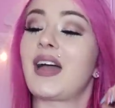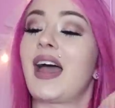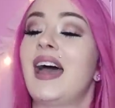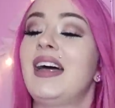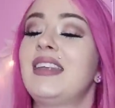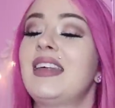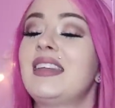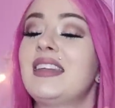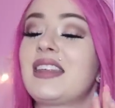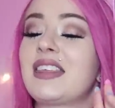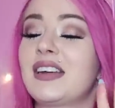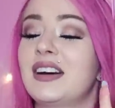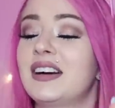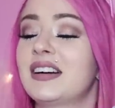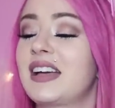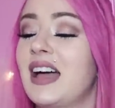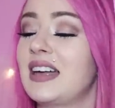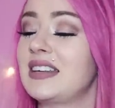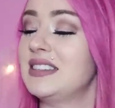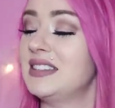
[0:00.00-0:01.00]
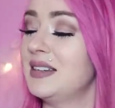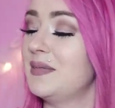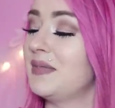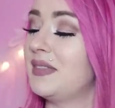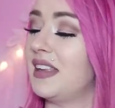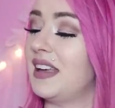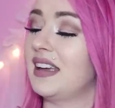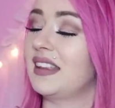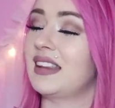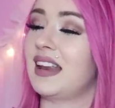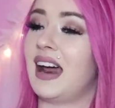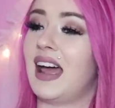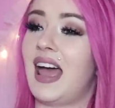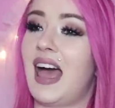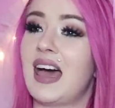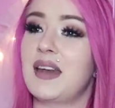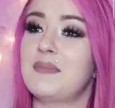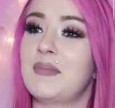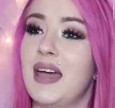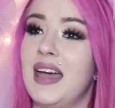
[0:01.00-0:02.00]
Okay, and then the third custom thing that I
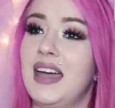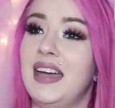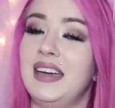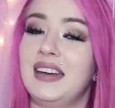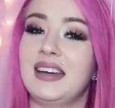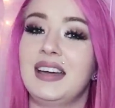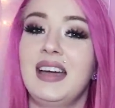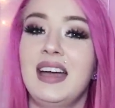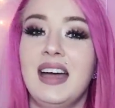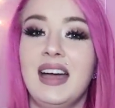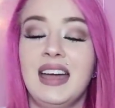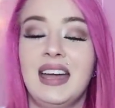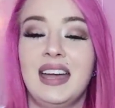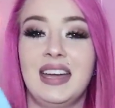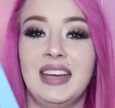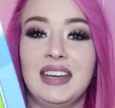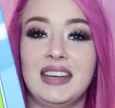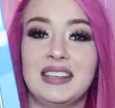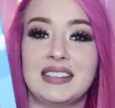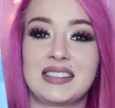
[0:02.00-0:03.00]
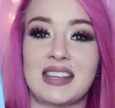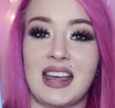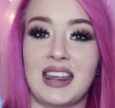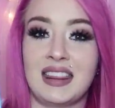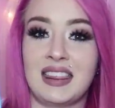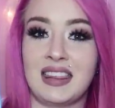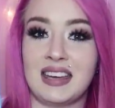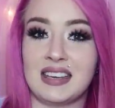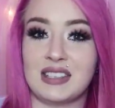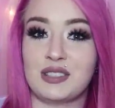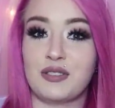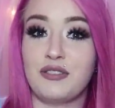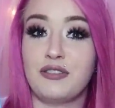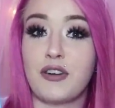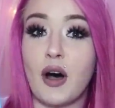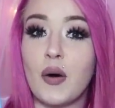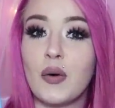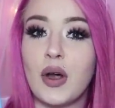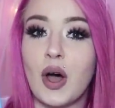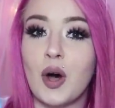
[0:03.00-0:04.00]
had made is this
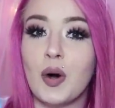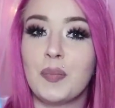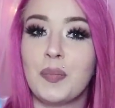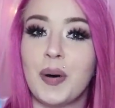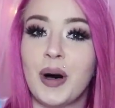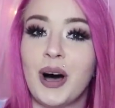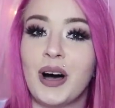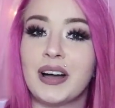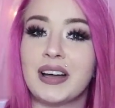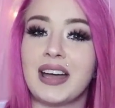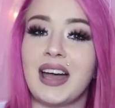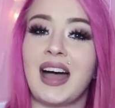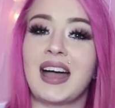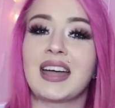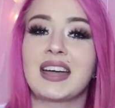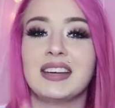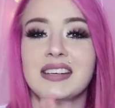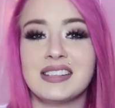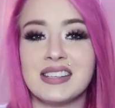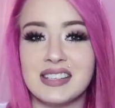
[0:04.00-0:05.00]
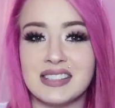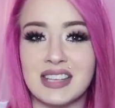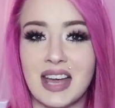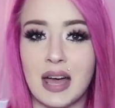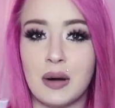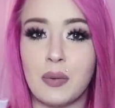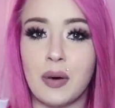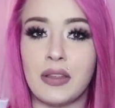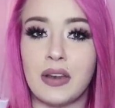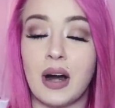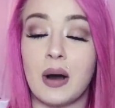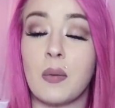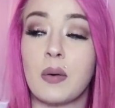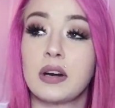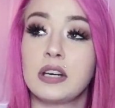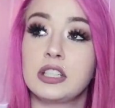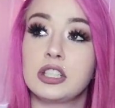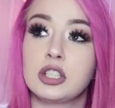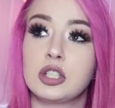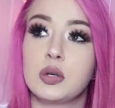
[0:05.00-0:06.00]
photo book. I couldn't decide whether I
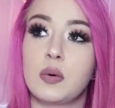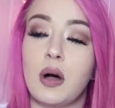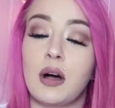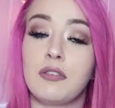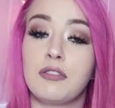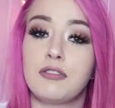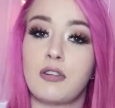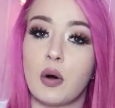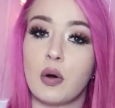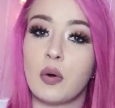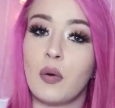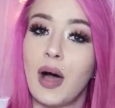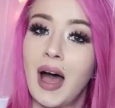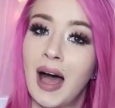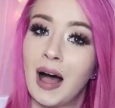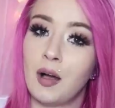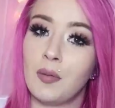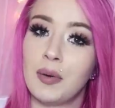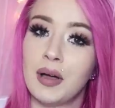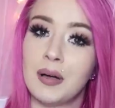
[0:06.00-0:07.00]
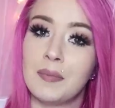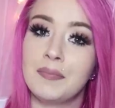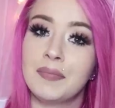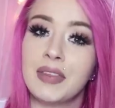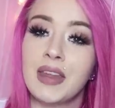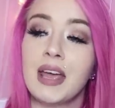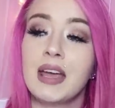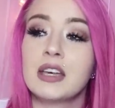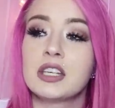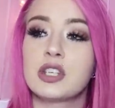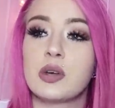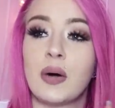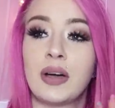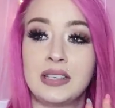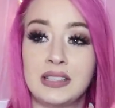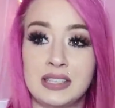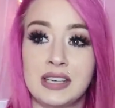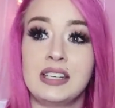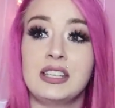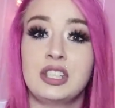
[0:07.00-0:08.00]
wanted to do a photo album. So I
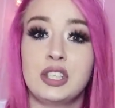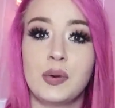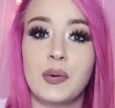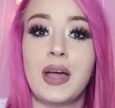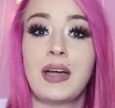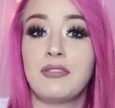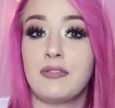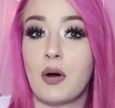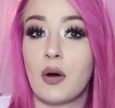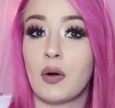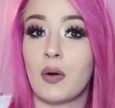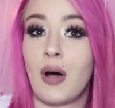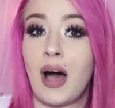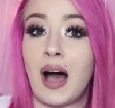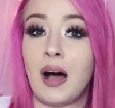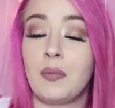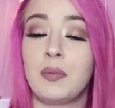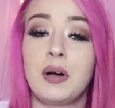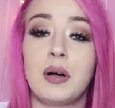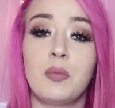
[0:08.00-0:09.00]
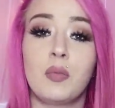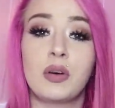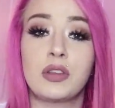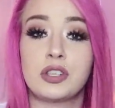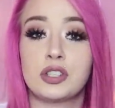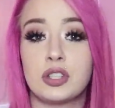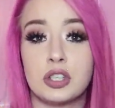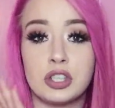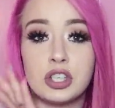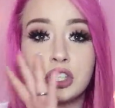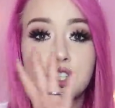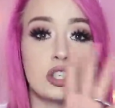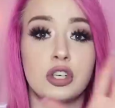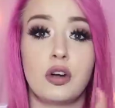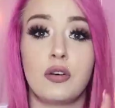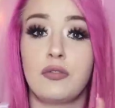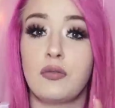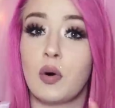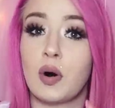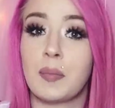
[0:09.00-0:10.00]
did do a photo album with
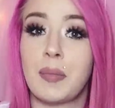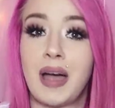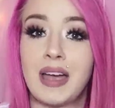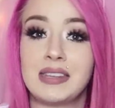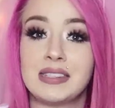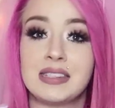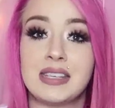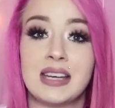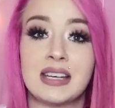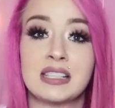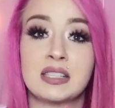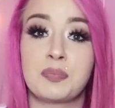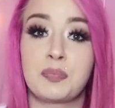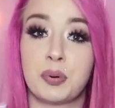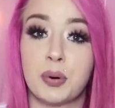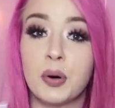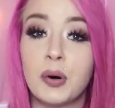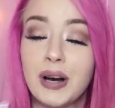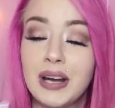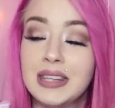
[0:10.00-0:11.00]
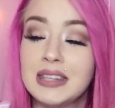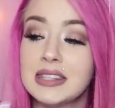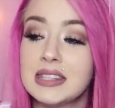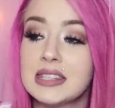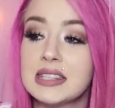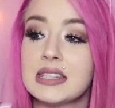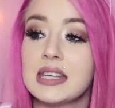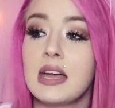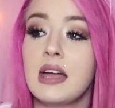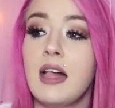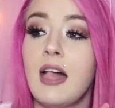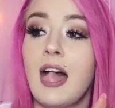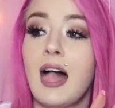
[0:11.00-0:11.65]
traditional 4x6 prints.